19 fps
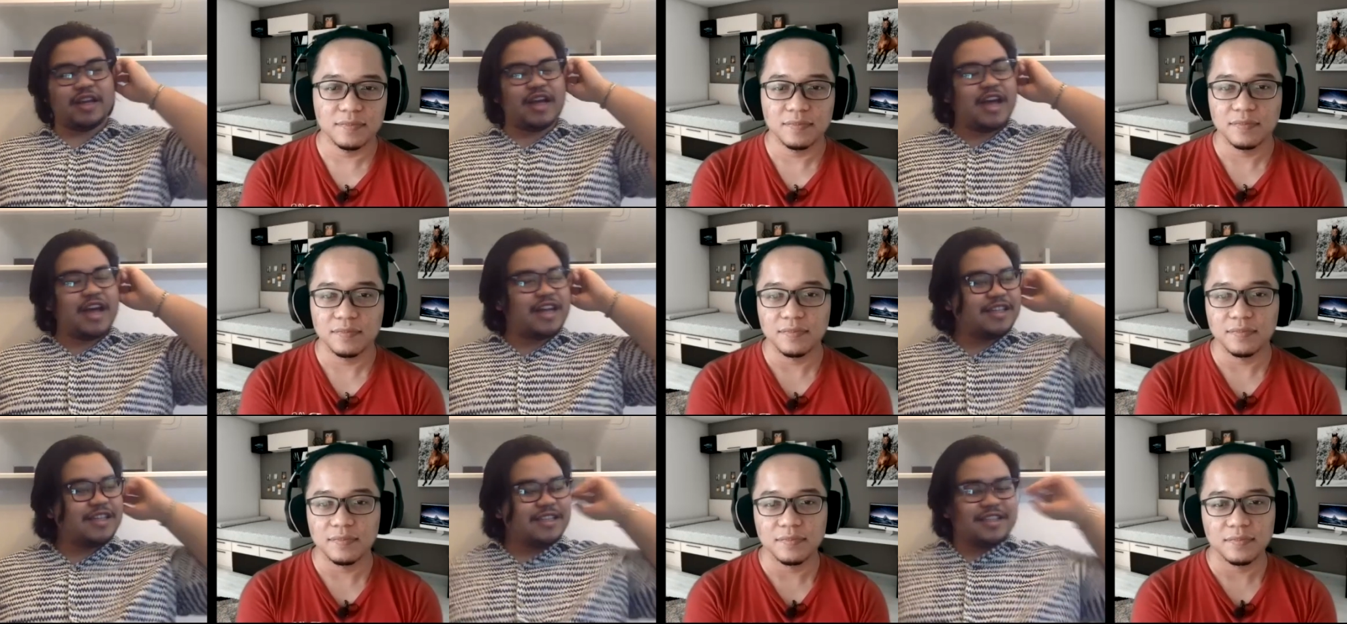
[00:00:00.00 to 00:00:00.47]

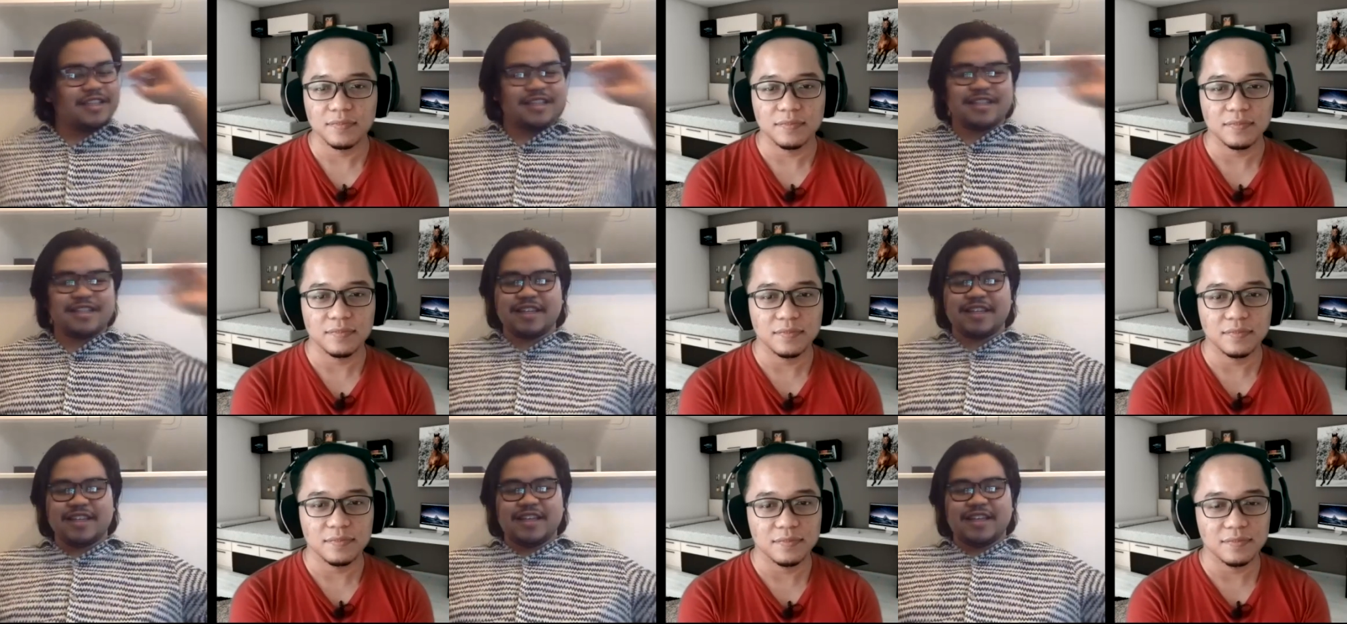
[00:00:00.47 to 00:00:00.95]

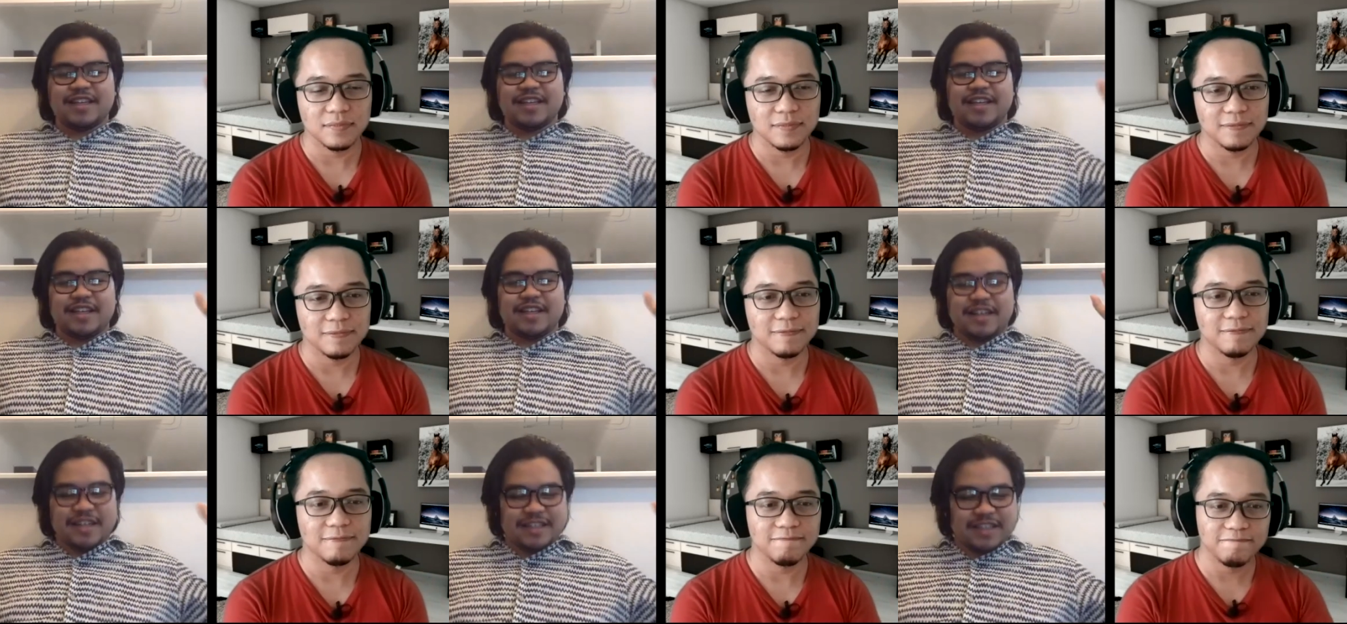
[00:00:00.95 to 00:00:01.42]
Speaker 1: guys,
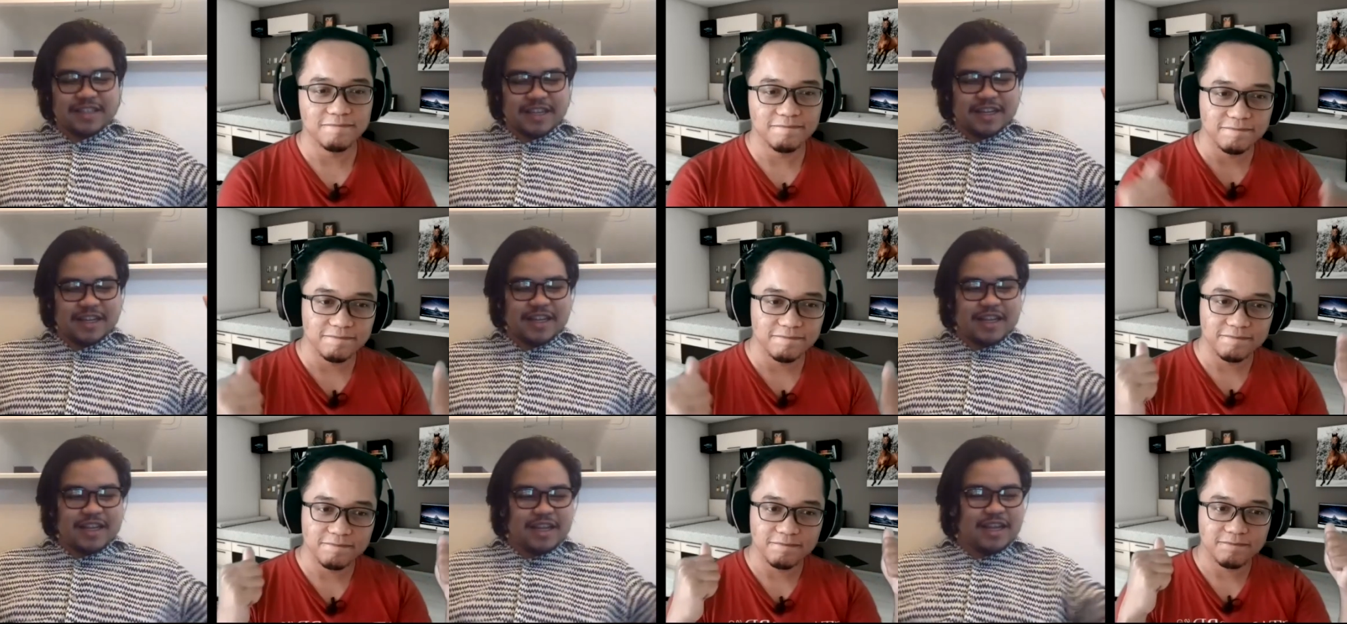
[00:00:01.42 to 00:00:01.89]
that's
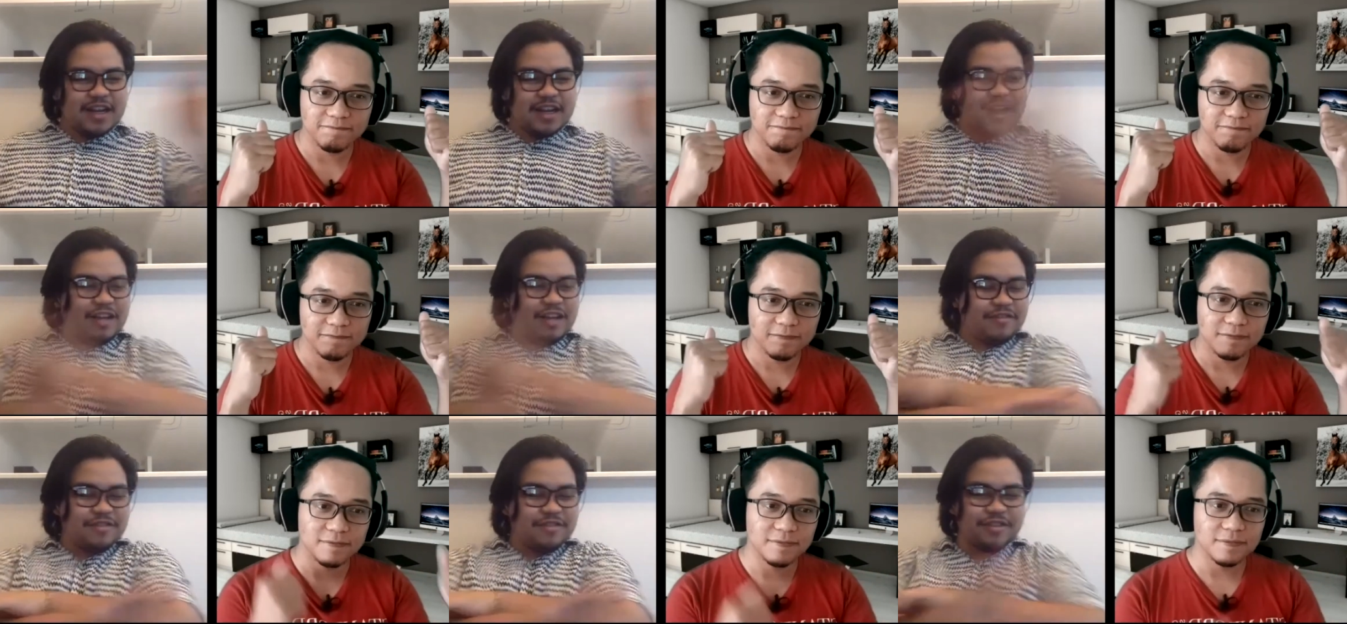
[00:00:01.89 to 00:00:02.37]
it.
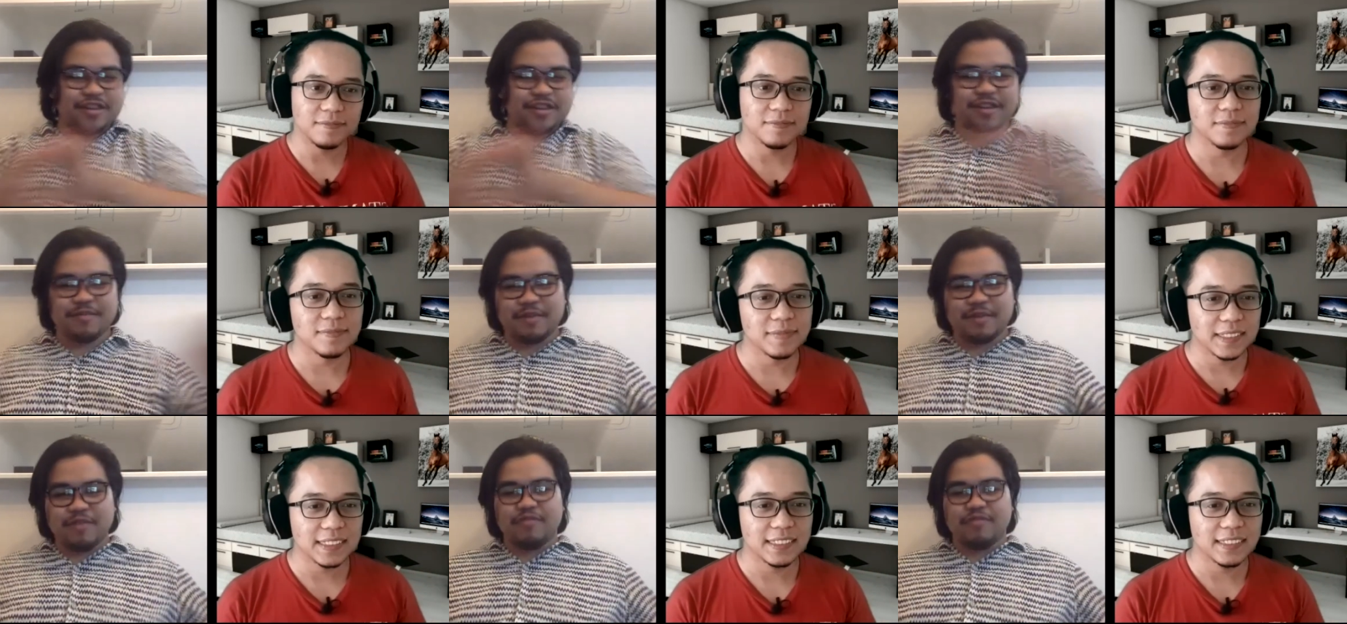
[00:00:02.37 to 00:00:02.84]
Enough
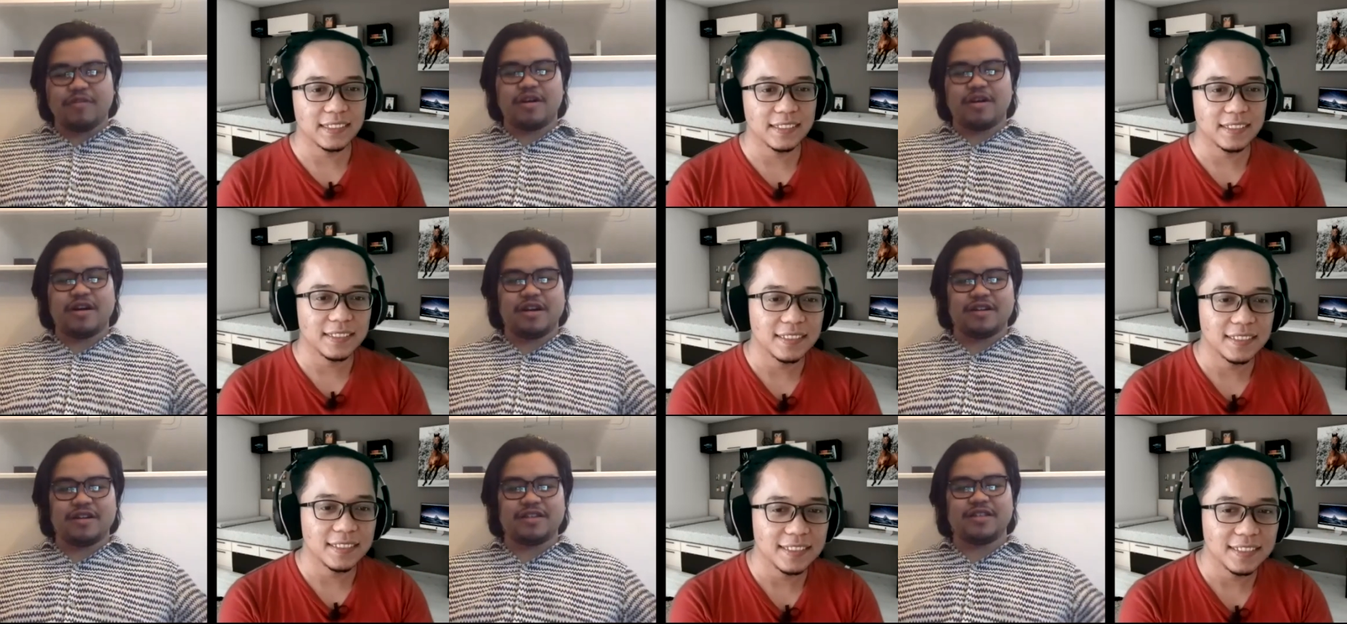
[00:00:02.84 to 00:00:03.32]
talking about
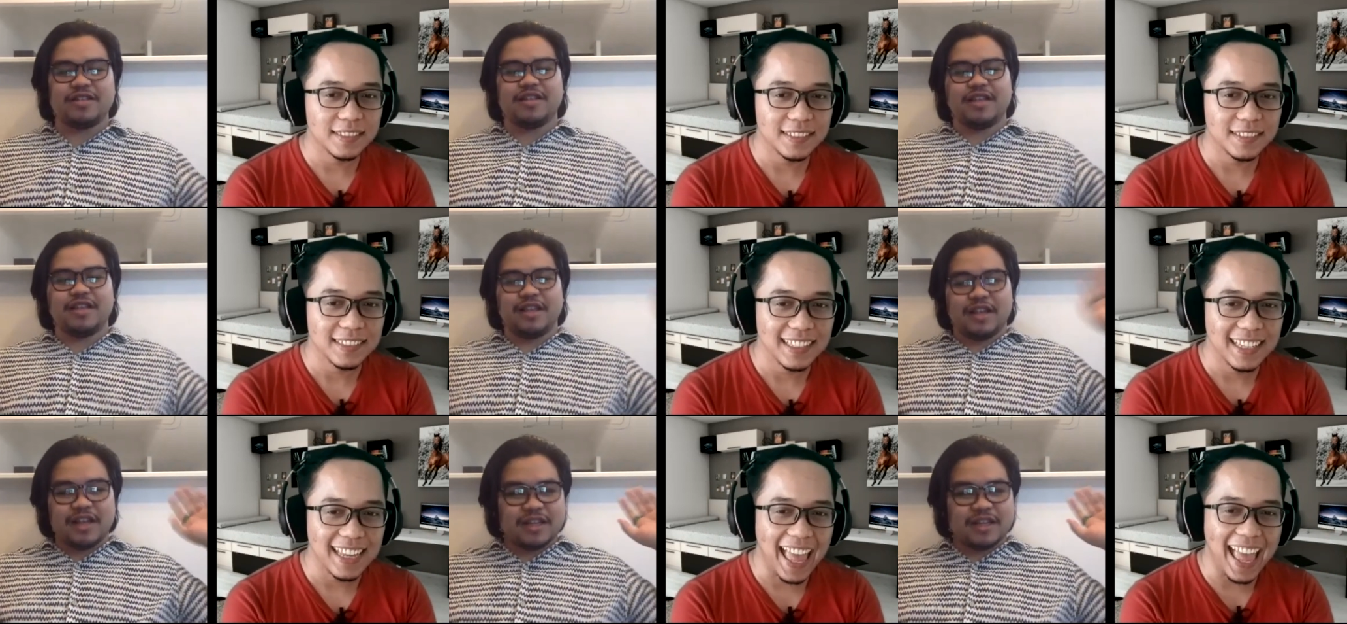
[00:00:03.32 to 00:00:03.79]

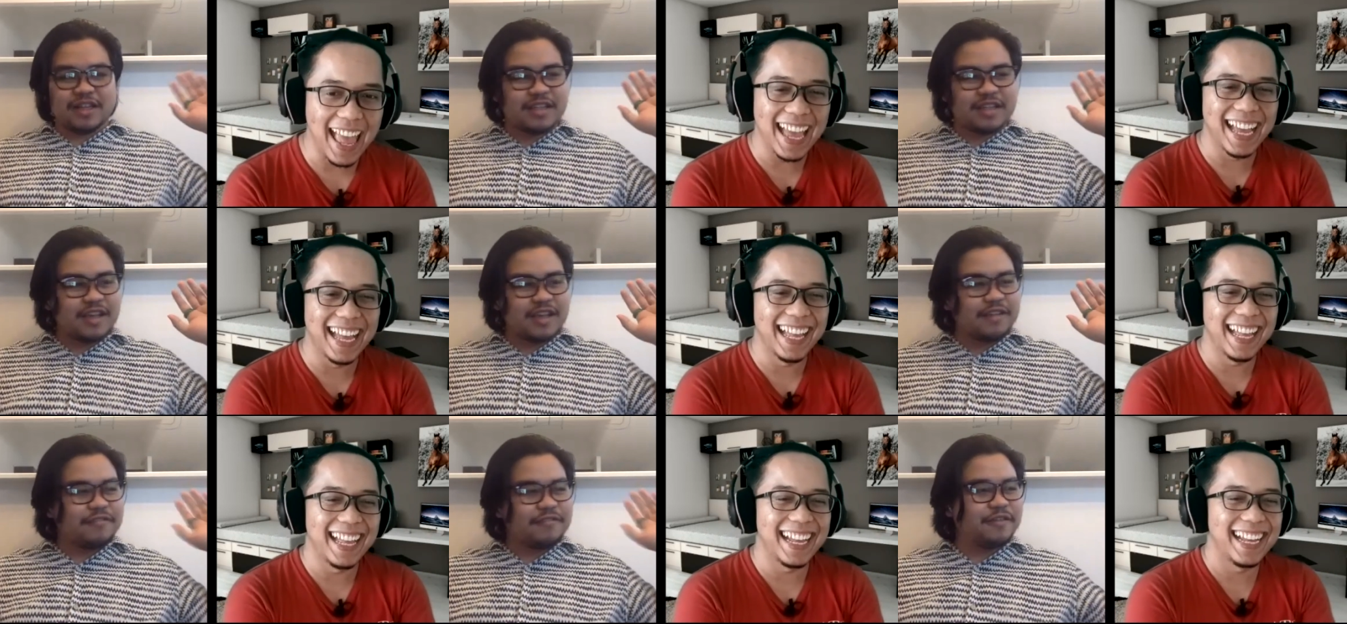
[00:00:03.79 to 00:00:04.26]
wars. Let's have